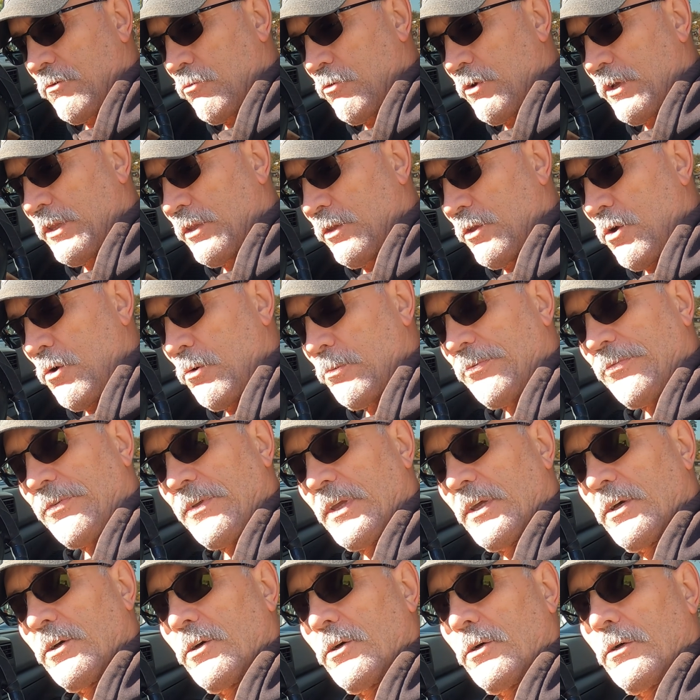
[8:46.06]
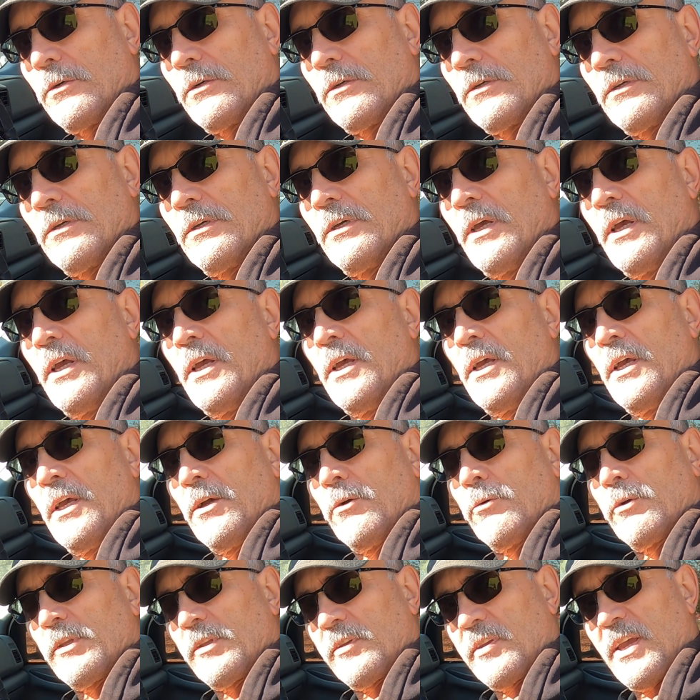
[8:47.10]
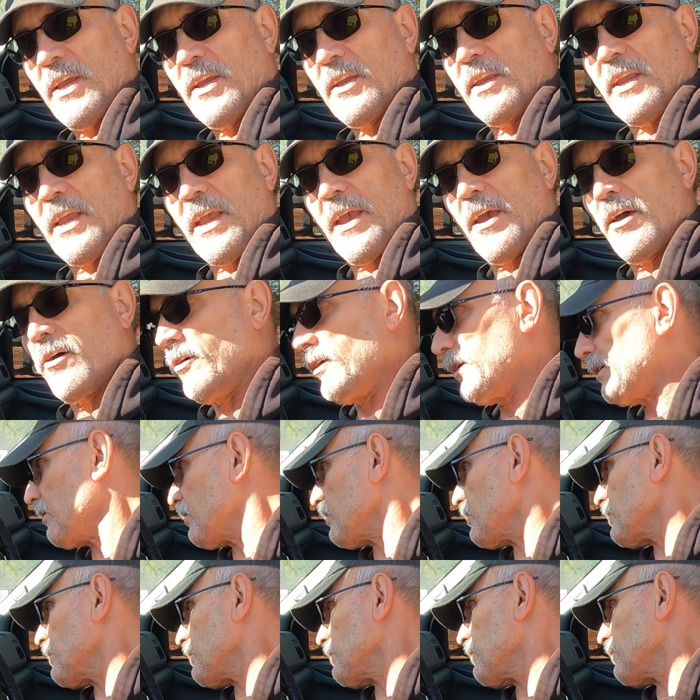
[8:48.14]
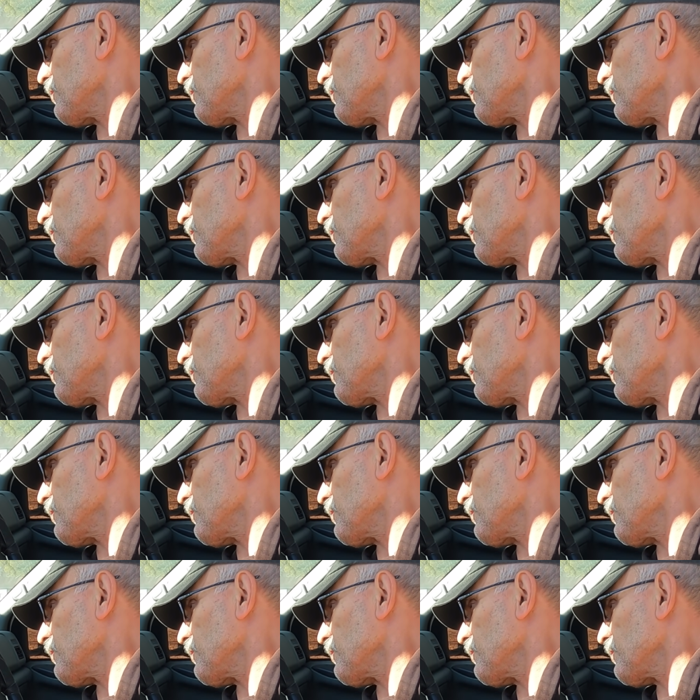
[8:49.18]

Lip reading: with no fuel with 10 gallons,